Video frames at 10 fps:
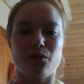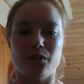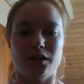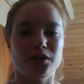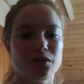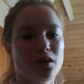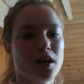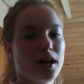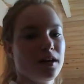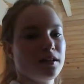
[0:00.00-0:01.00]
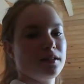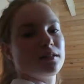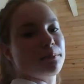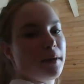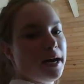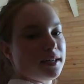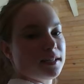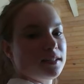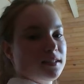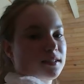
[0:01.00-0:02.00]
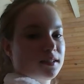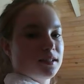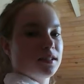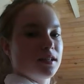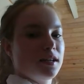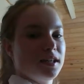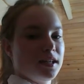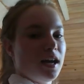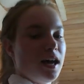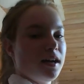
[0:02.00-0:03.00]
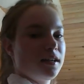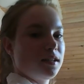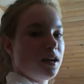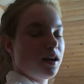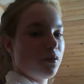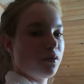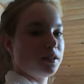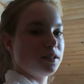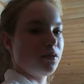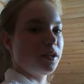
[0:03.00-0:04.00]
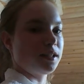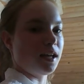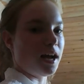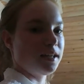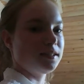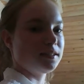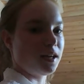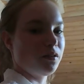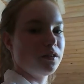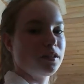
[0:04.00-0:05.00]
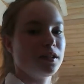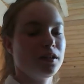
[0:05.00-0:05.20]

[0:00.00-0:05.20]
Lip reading: with your back in a direct line down,